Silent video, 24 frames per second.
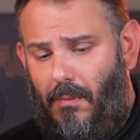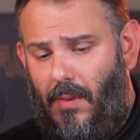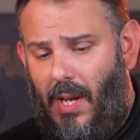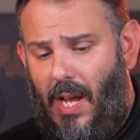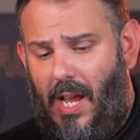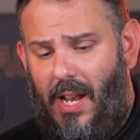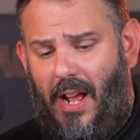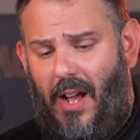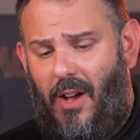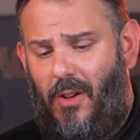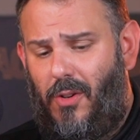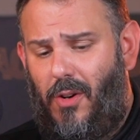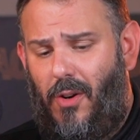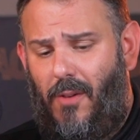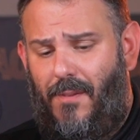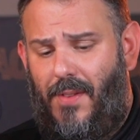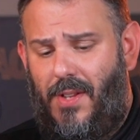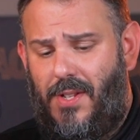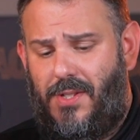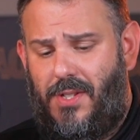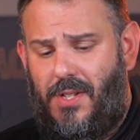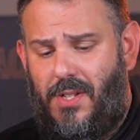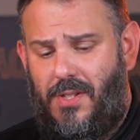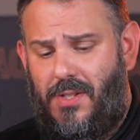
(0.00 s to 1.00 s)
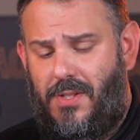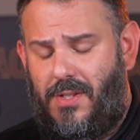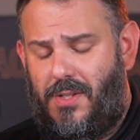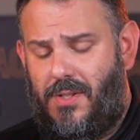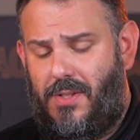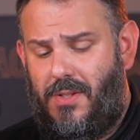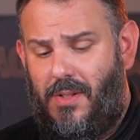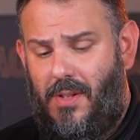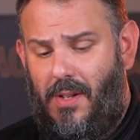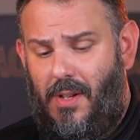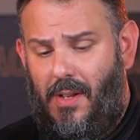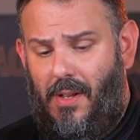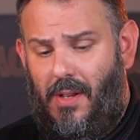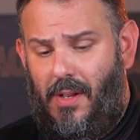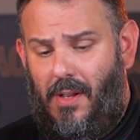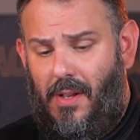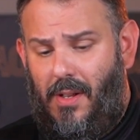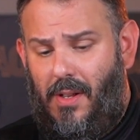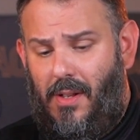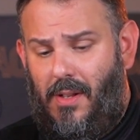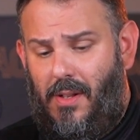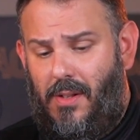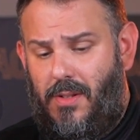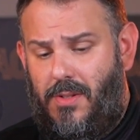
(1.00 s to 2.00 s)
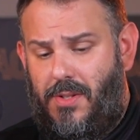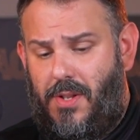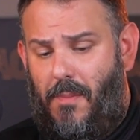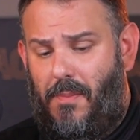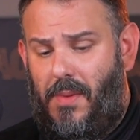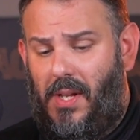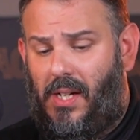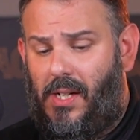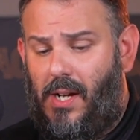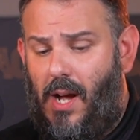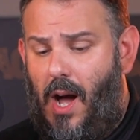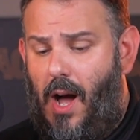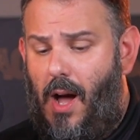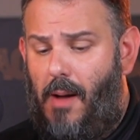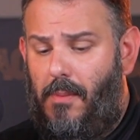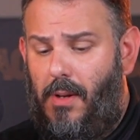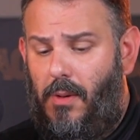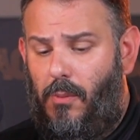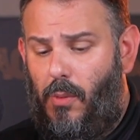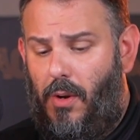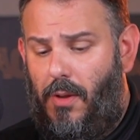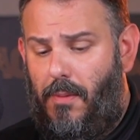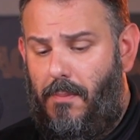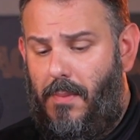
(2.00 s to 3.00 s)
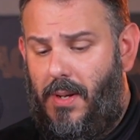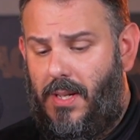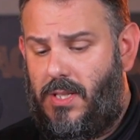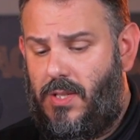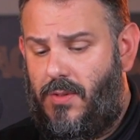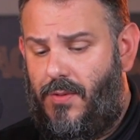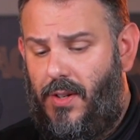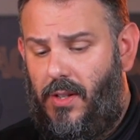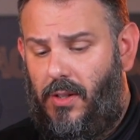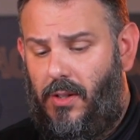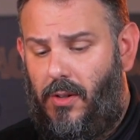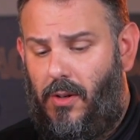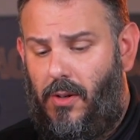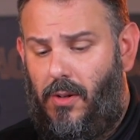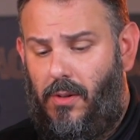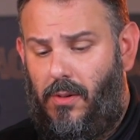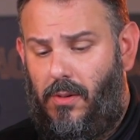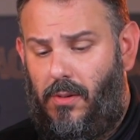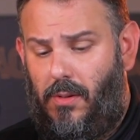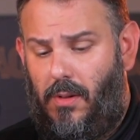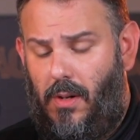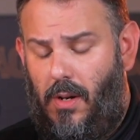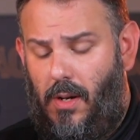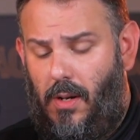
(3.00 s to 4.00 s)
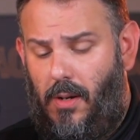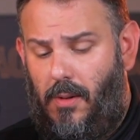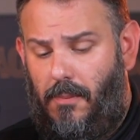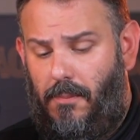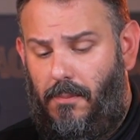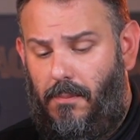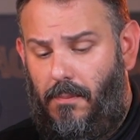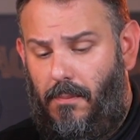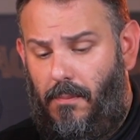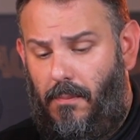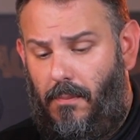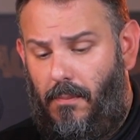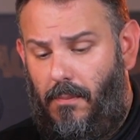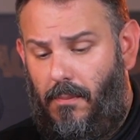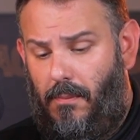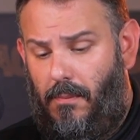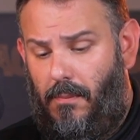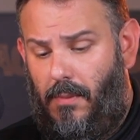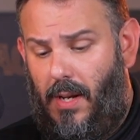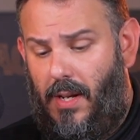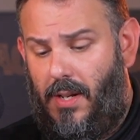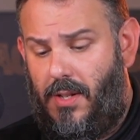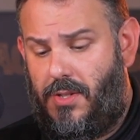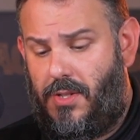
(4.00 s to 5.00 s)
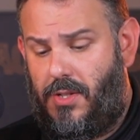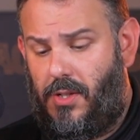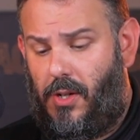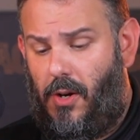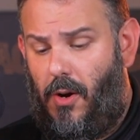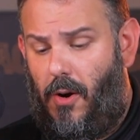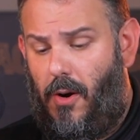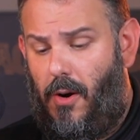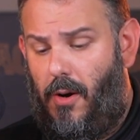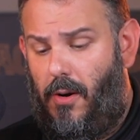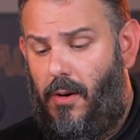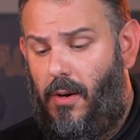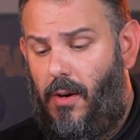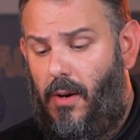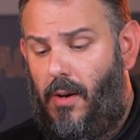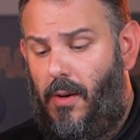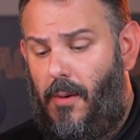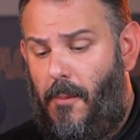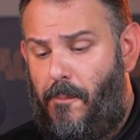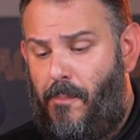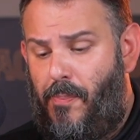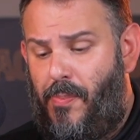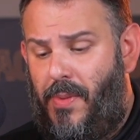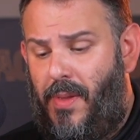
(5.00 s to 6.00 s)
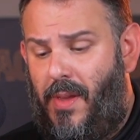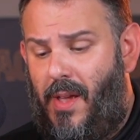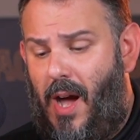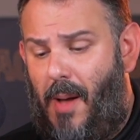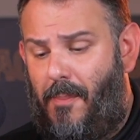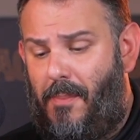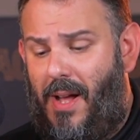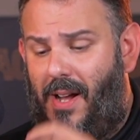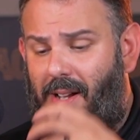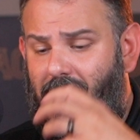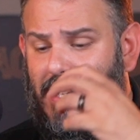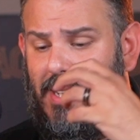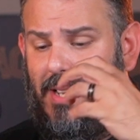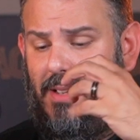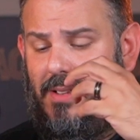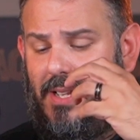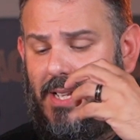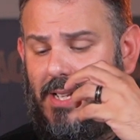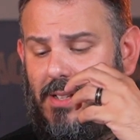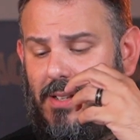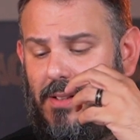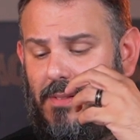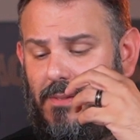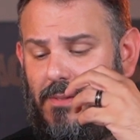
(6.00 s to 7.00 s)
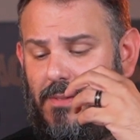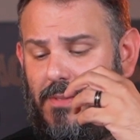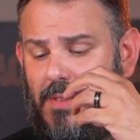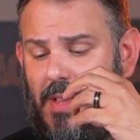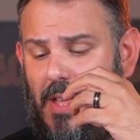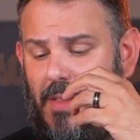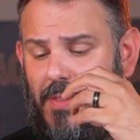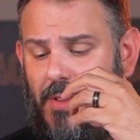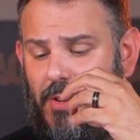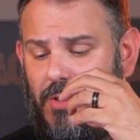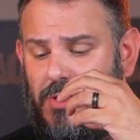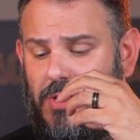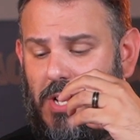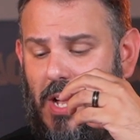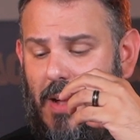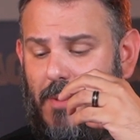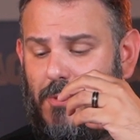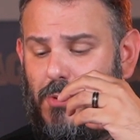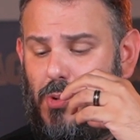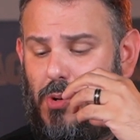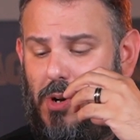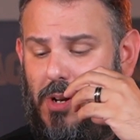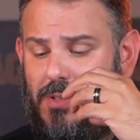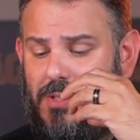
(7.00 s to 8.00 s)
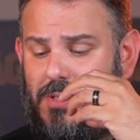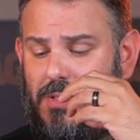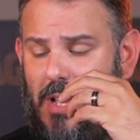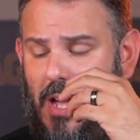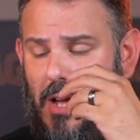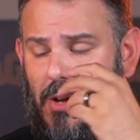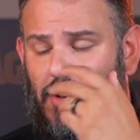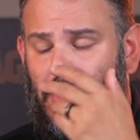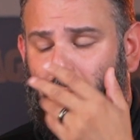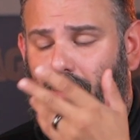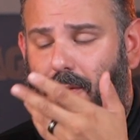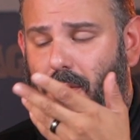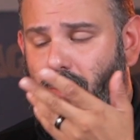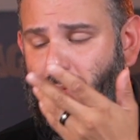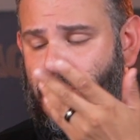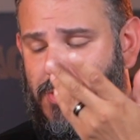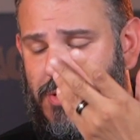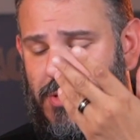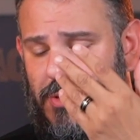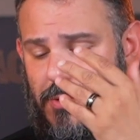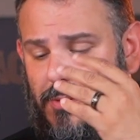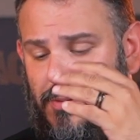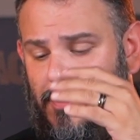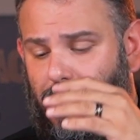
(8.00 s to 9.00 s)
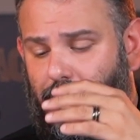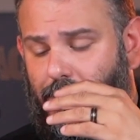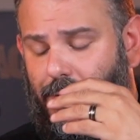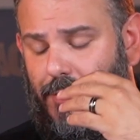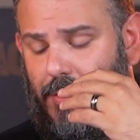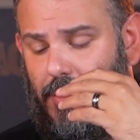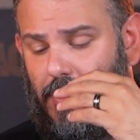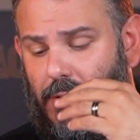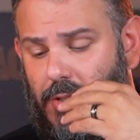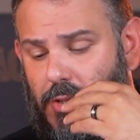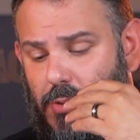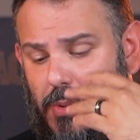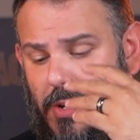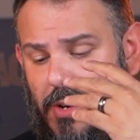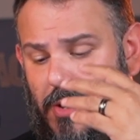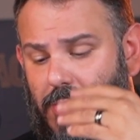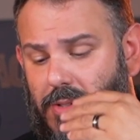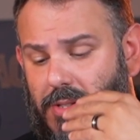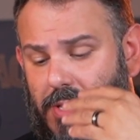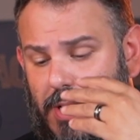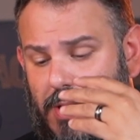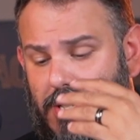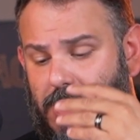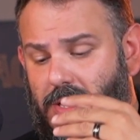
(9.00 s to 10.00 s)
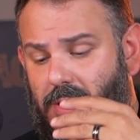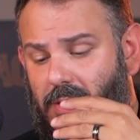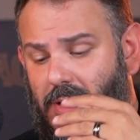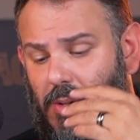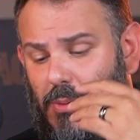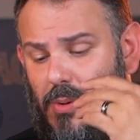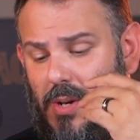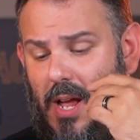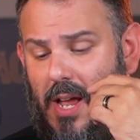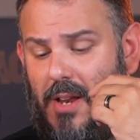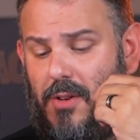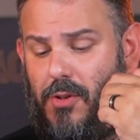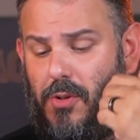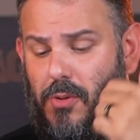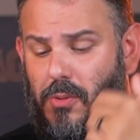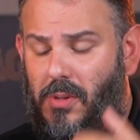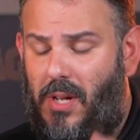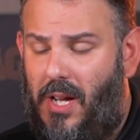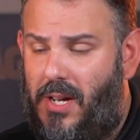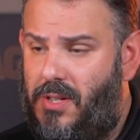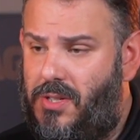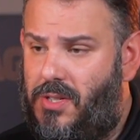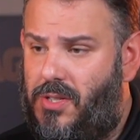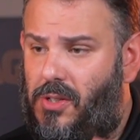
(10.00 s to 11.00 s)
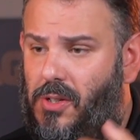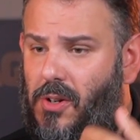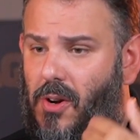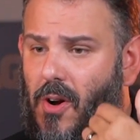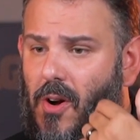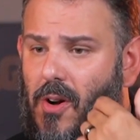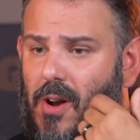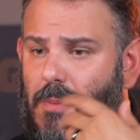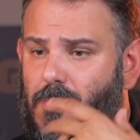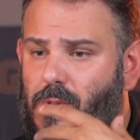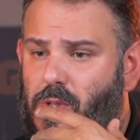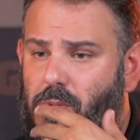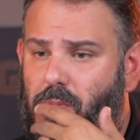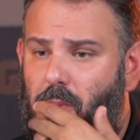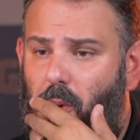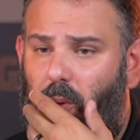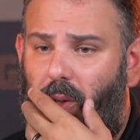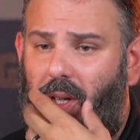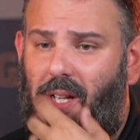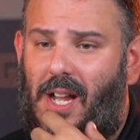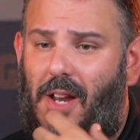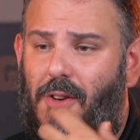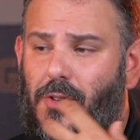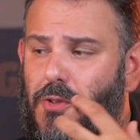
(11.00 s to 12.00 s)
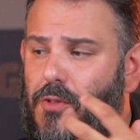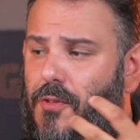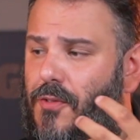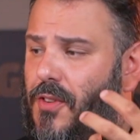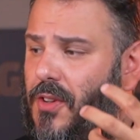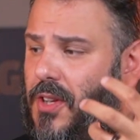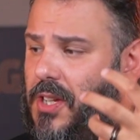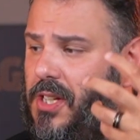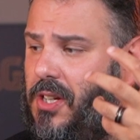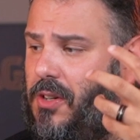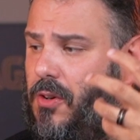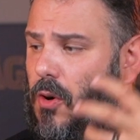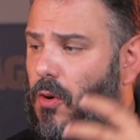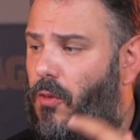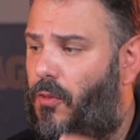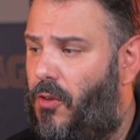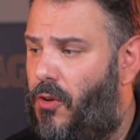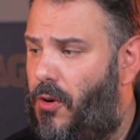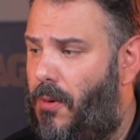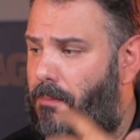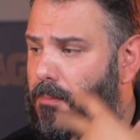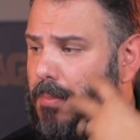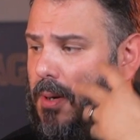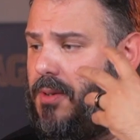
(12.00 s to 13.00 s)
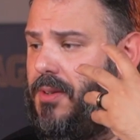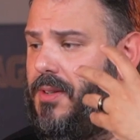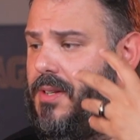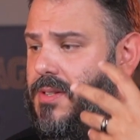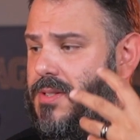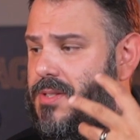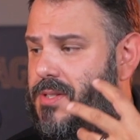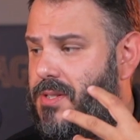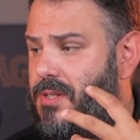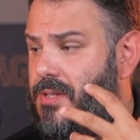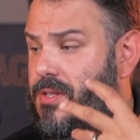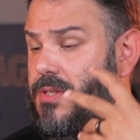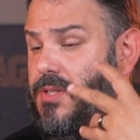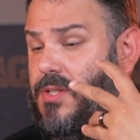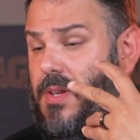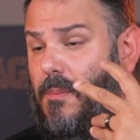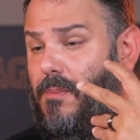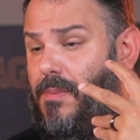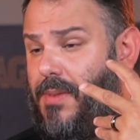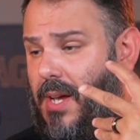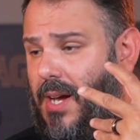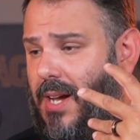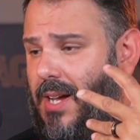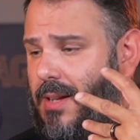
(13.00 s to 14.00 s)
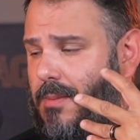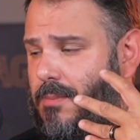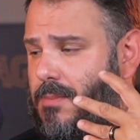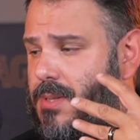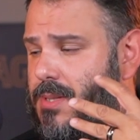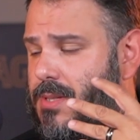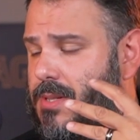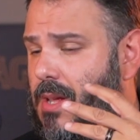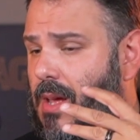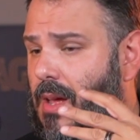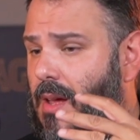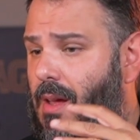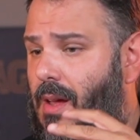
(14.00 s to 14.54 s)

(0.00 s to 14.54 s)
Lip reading: I don't know if this is something common with mixed filler, in a cigar. I'm not there's times where I don't know if you still feel this way or taste it. When I do light a cigar and I'm smoking, I do feel like an overabundance sometimes